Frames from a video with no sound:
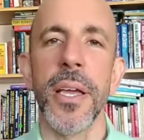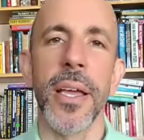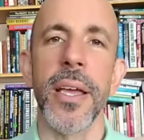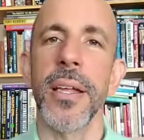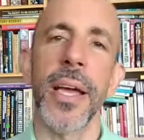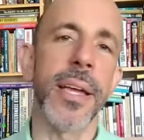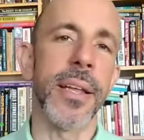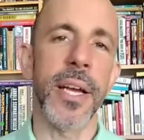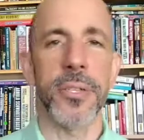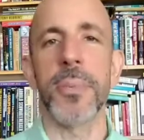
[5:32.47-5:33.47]
And I can
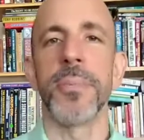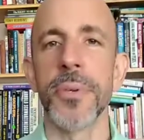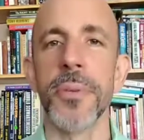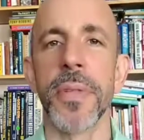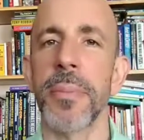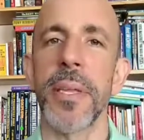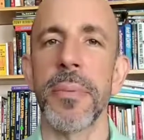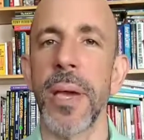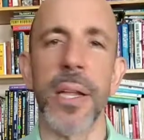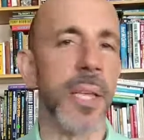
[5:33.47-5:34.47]
actually prove that
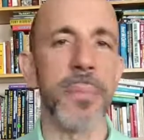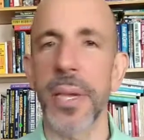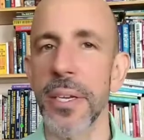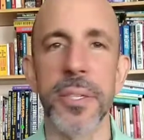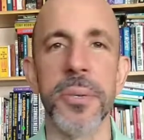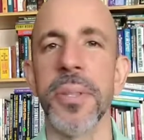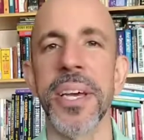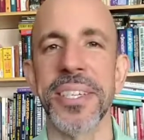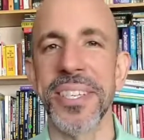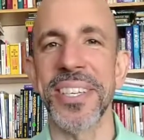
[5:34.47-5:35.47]
mathematically. I'm not going to do
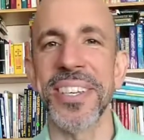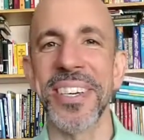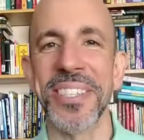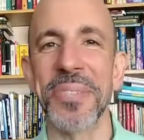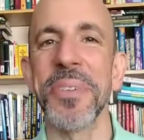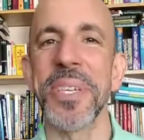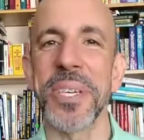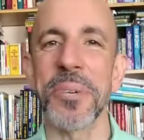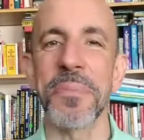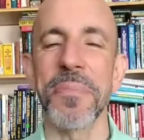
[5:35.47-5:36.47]
that on this
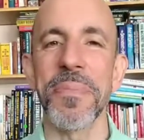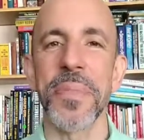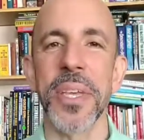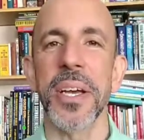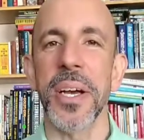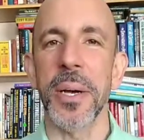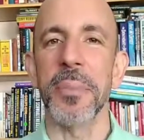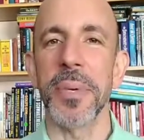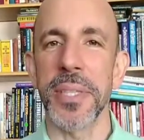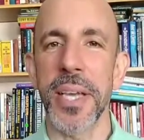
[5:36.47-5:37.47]
video,
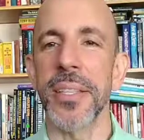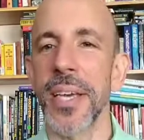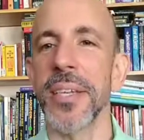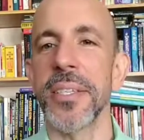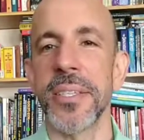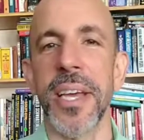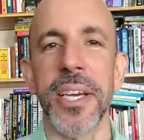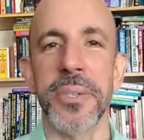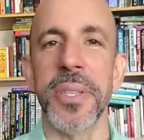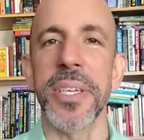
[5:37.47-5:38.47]
but that is
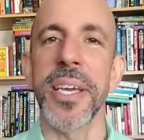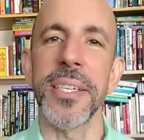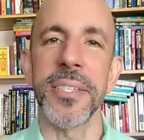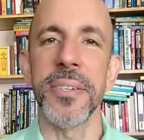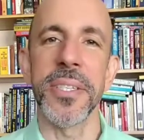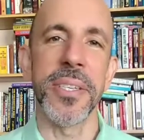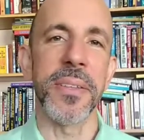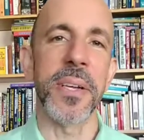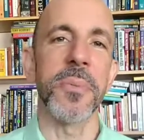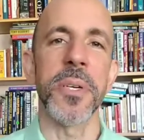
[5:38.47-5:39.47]
actually the case. And you can see
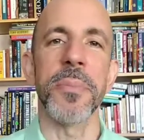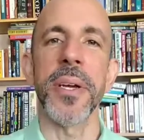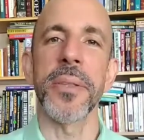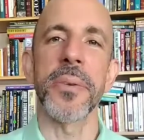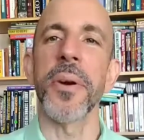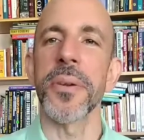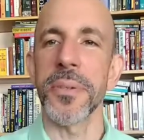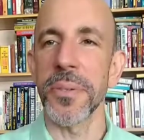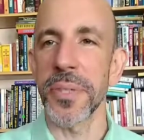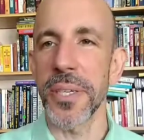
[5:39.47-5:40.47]
that in one of my other
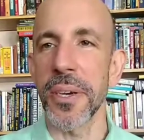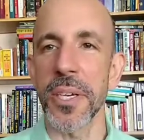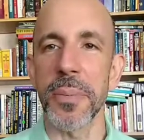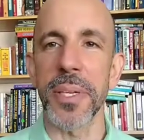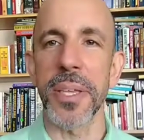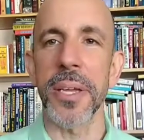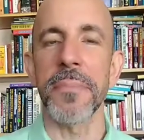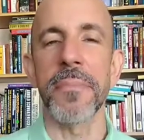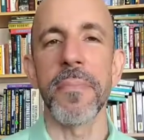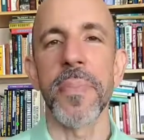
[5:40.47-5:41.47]
articles. I talk about that.